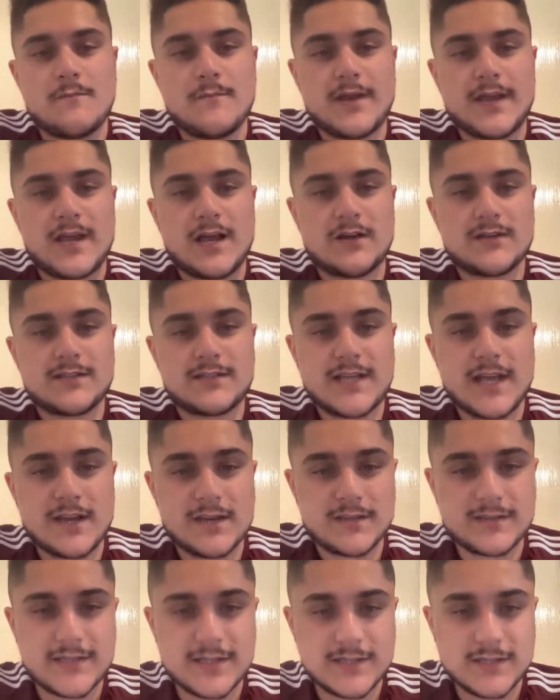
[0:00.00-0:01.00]
Mikhail,
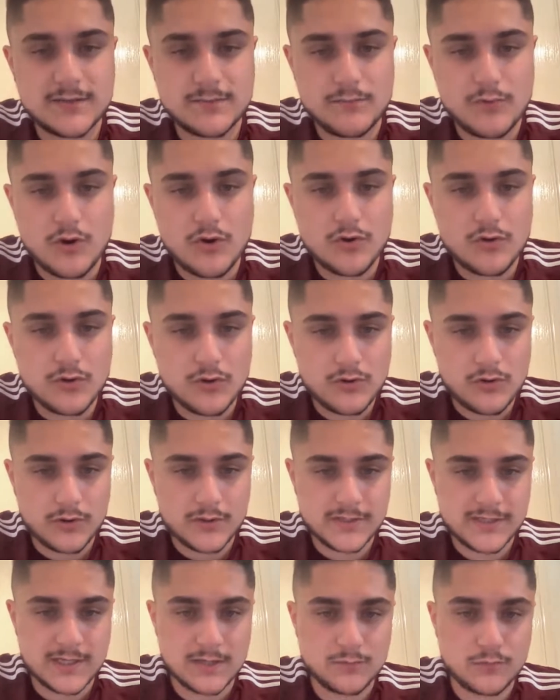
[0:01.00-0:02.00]
stay consistent, bro. Good
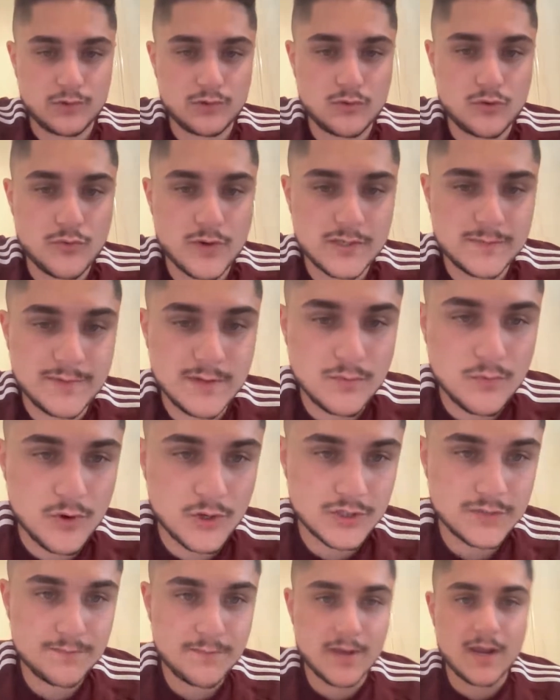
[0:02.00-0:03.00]
content will always be
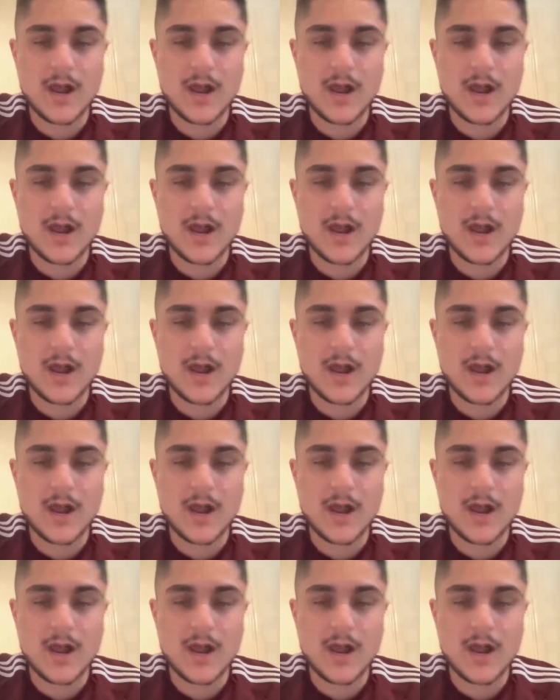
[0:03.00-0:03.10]
watched.